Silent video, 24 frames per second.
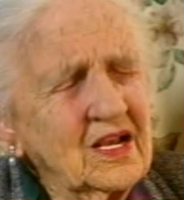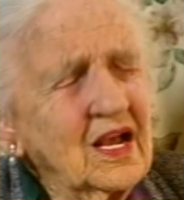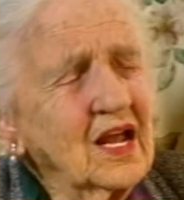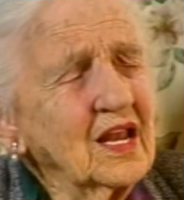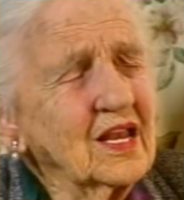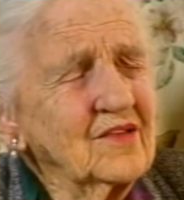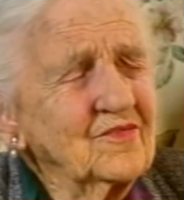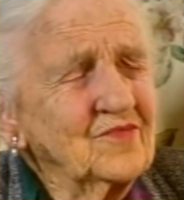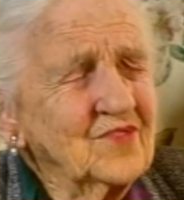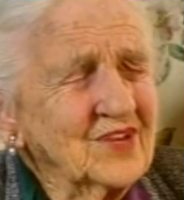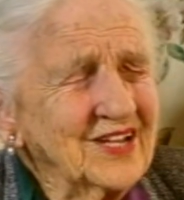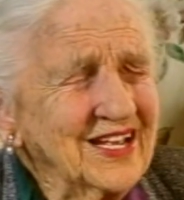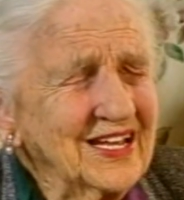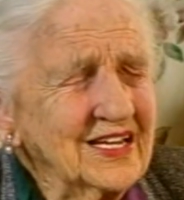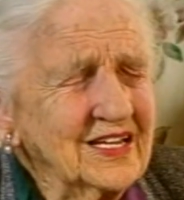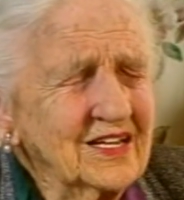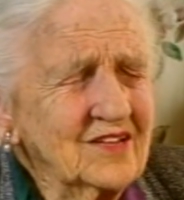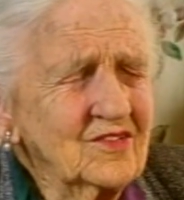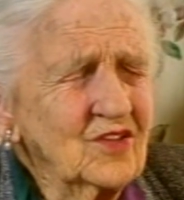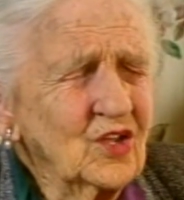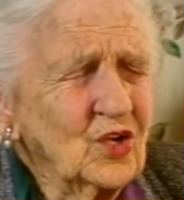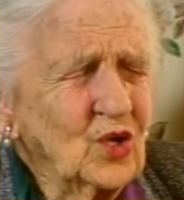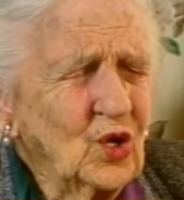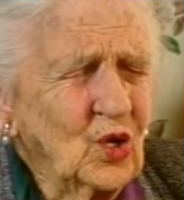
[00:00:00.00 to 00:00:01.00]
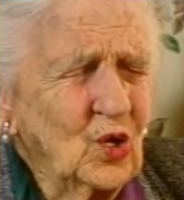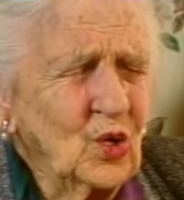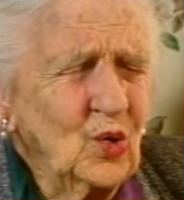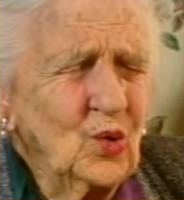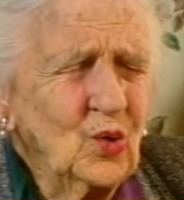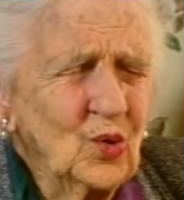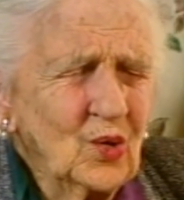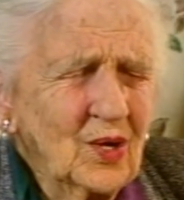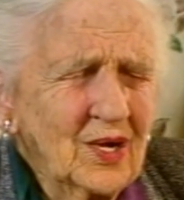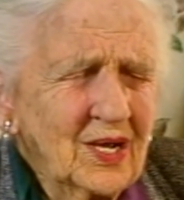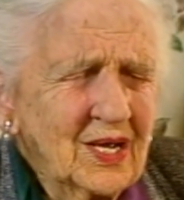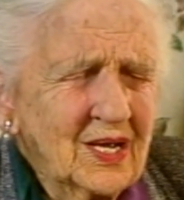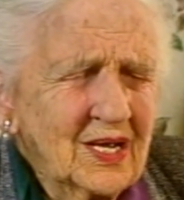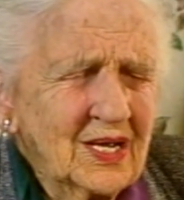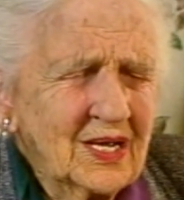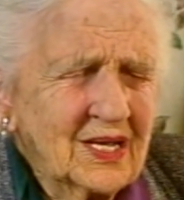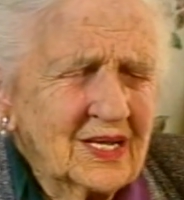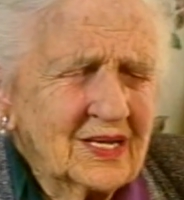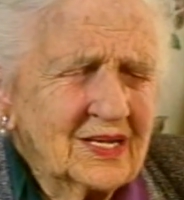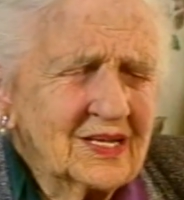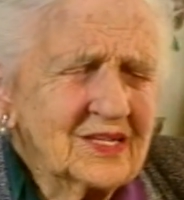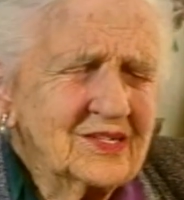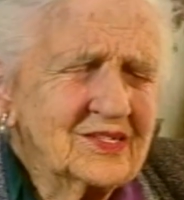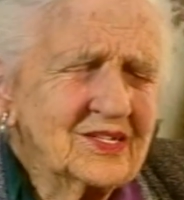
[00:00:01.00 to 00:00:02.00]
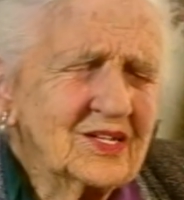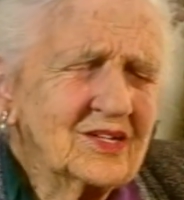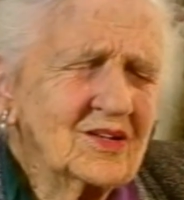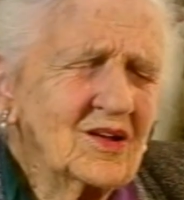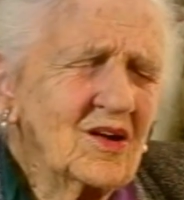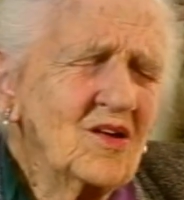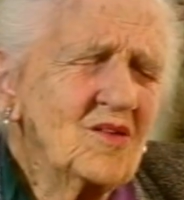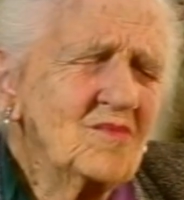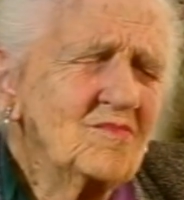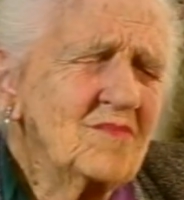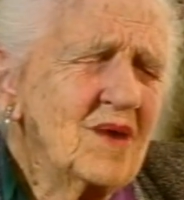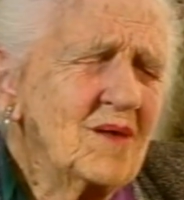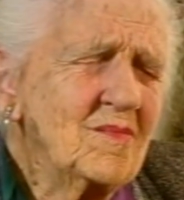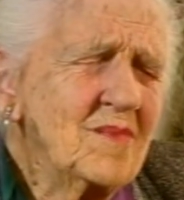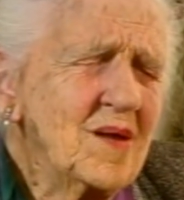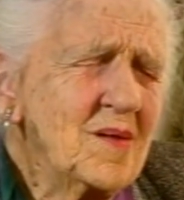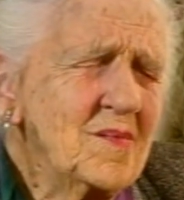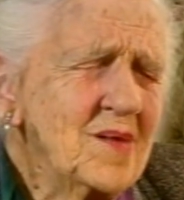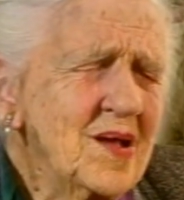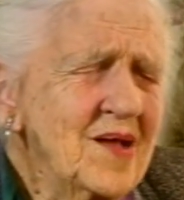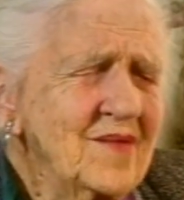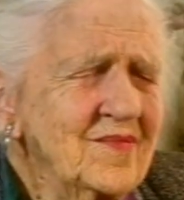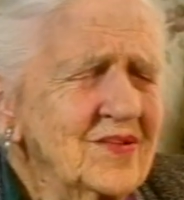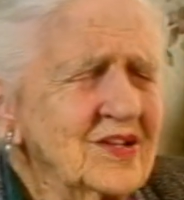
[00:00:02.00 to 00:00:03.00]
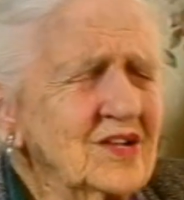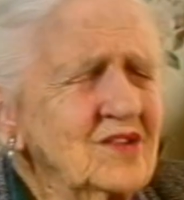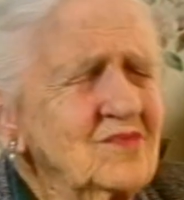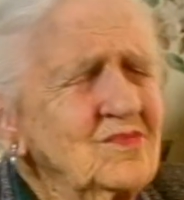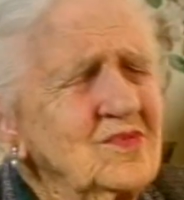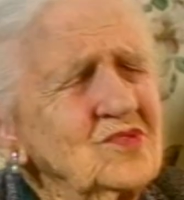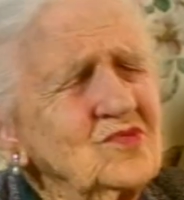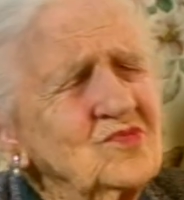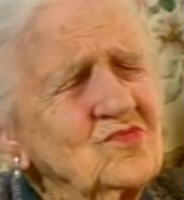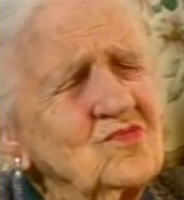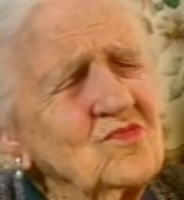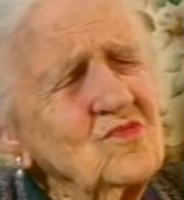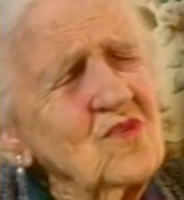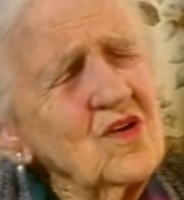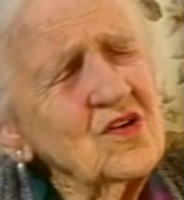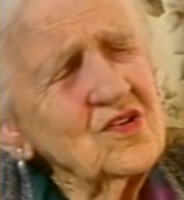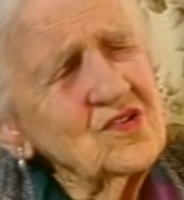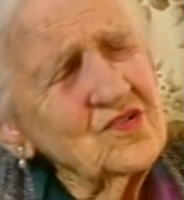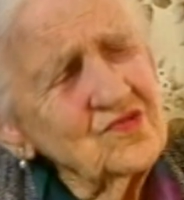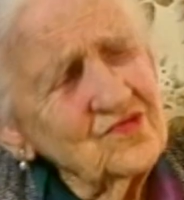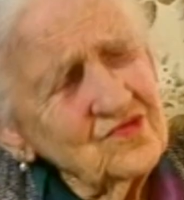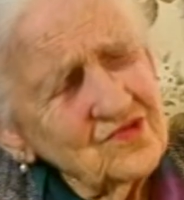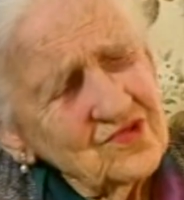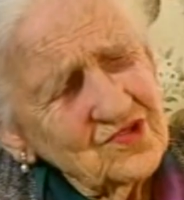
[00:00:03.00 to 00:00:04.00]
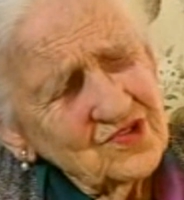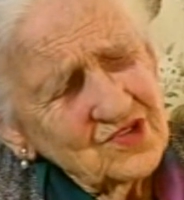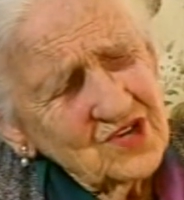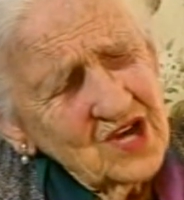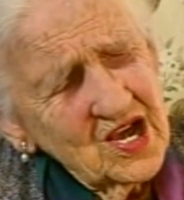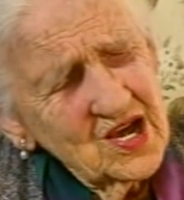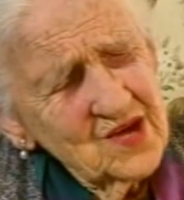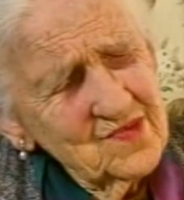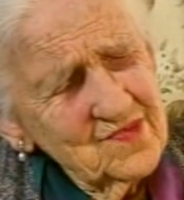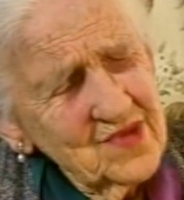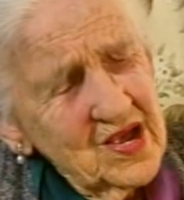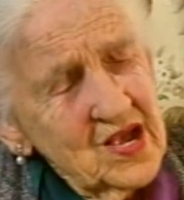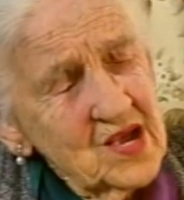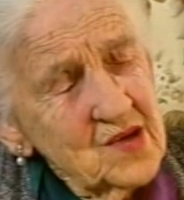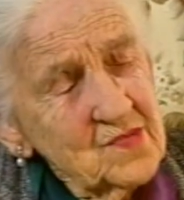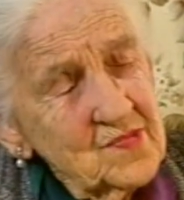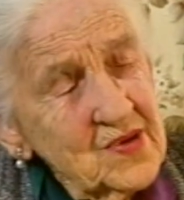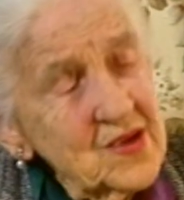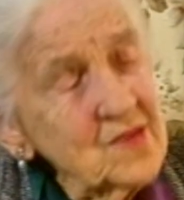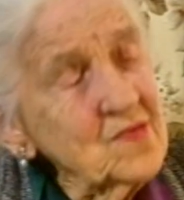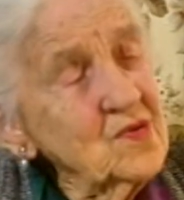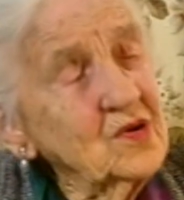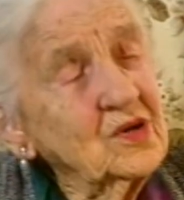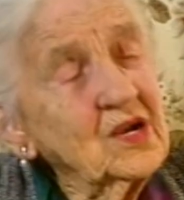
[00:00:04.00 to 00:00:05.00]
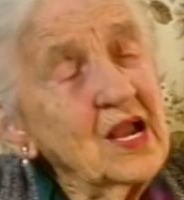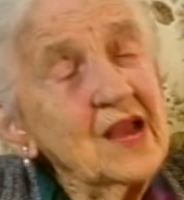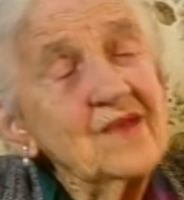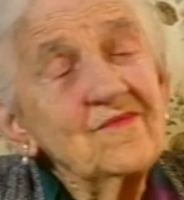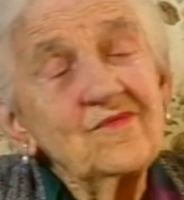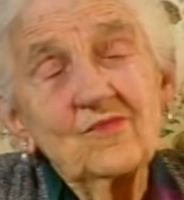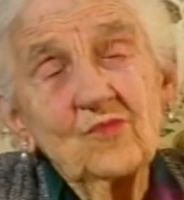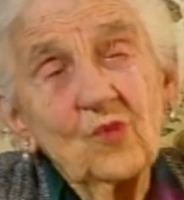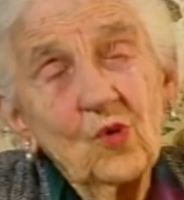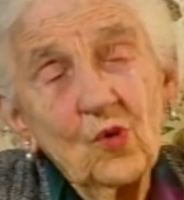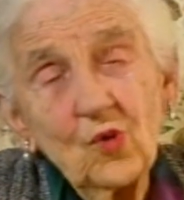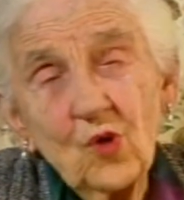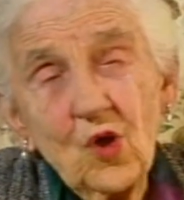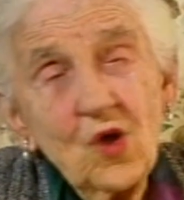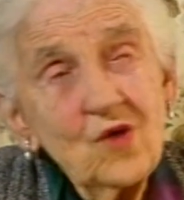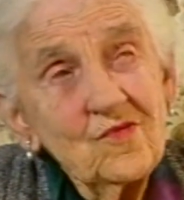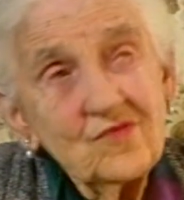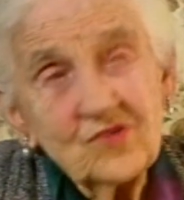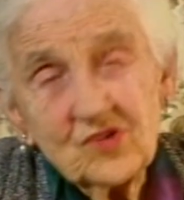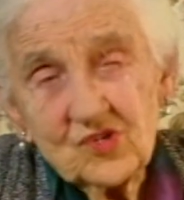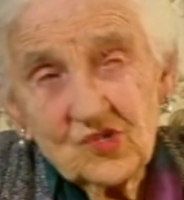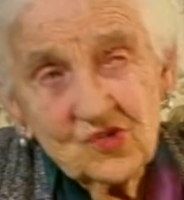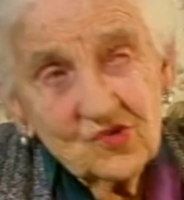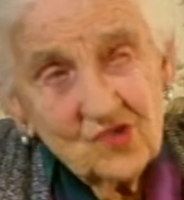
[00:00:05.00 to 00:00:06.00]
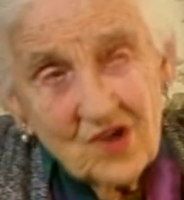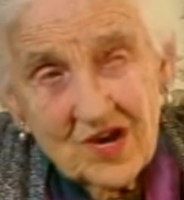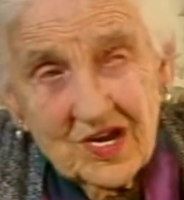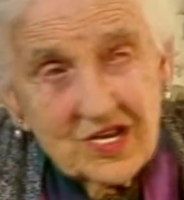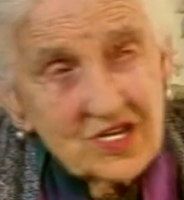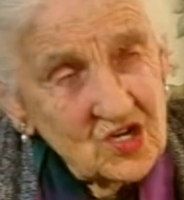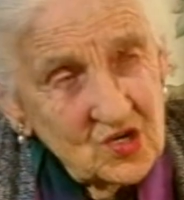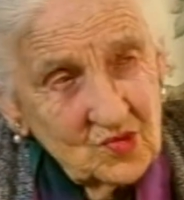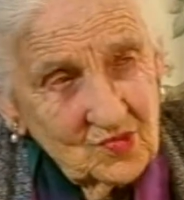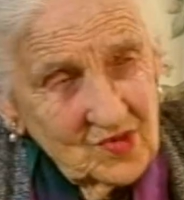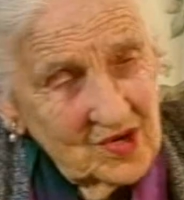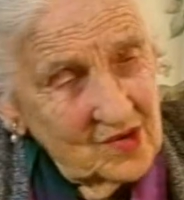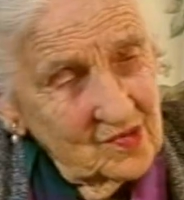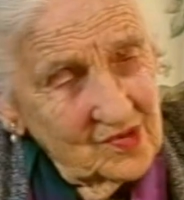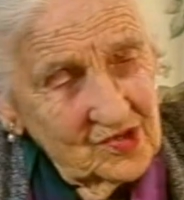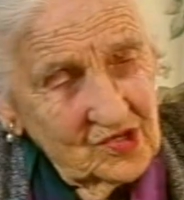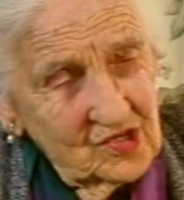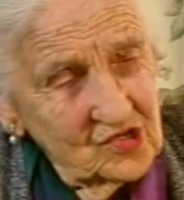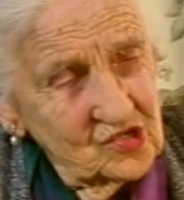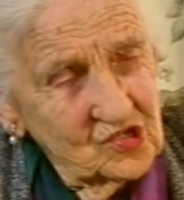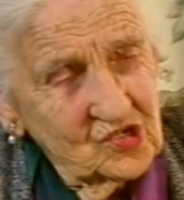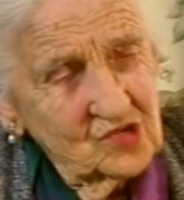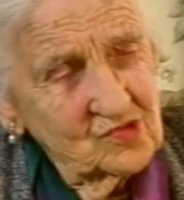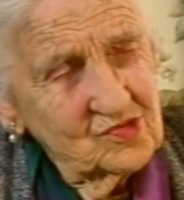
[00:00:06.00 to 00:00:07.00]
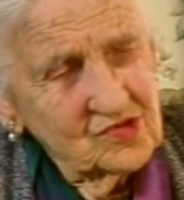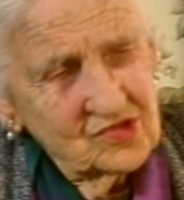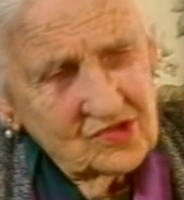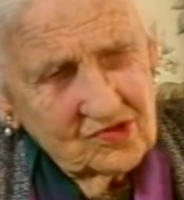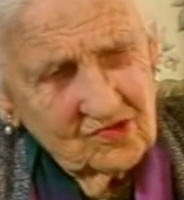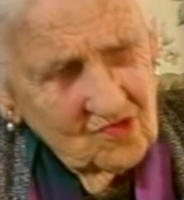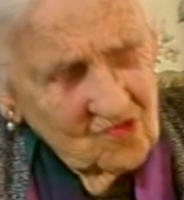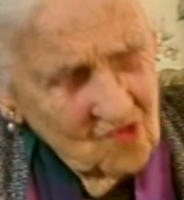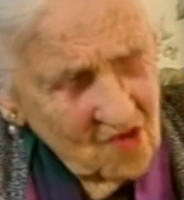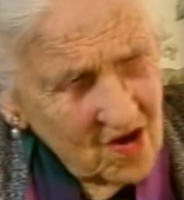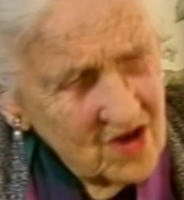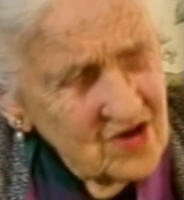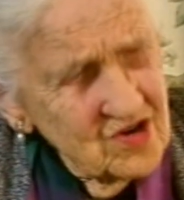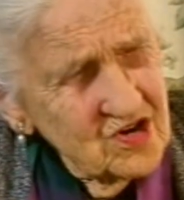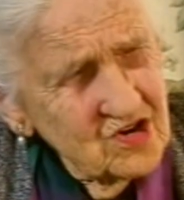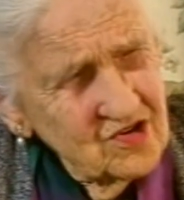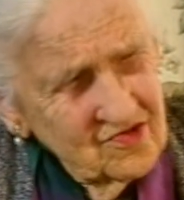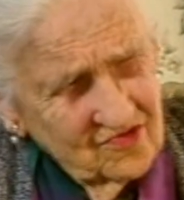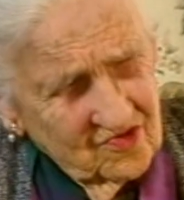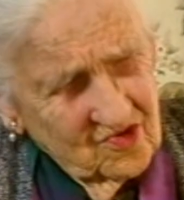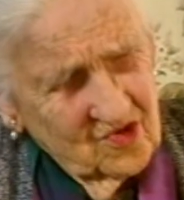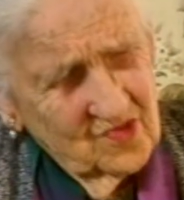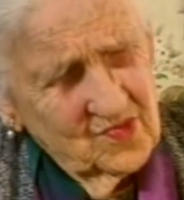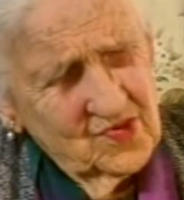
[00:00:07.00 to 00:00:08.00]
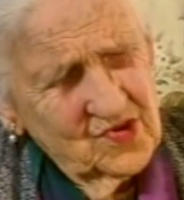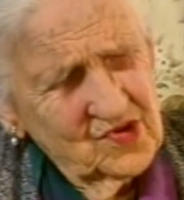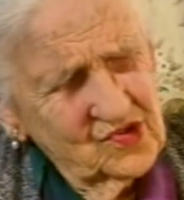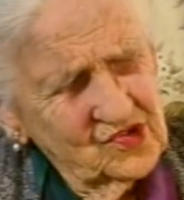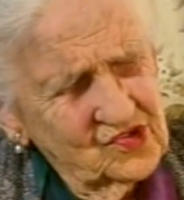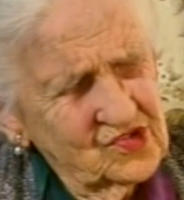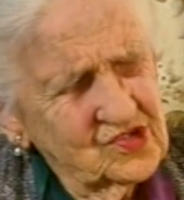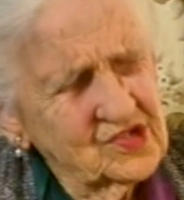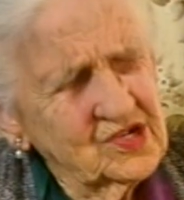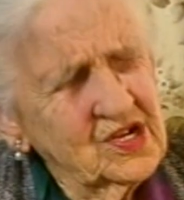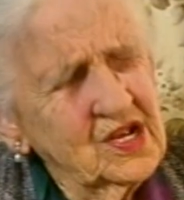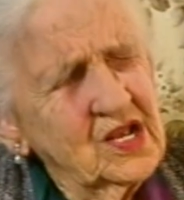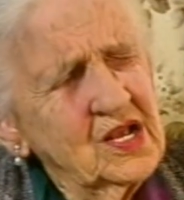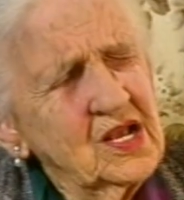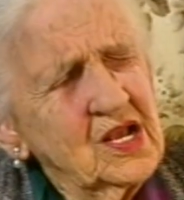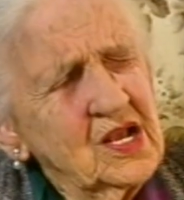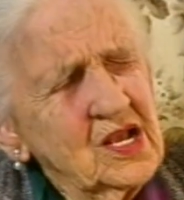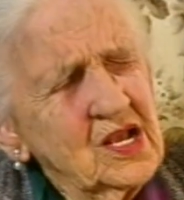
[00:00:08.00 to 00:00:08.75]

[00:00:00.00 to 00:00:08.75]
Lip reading: I'll have to get in the queue." He said, "Oh, Mum, I'm having a most wonderful time." People came from all over Australia to be with her. She was a wonderful person.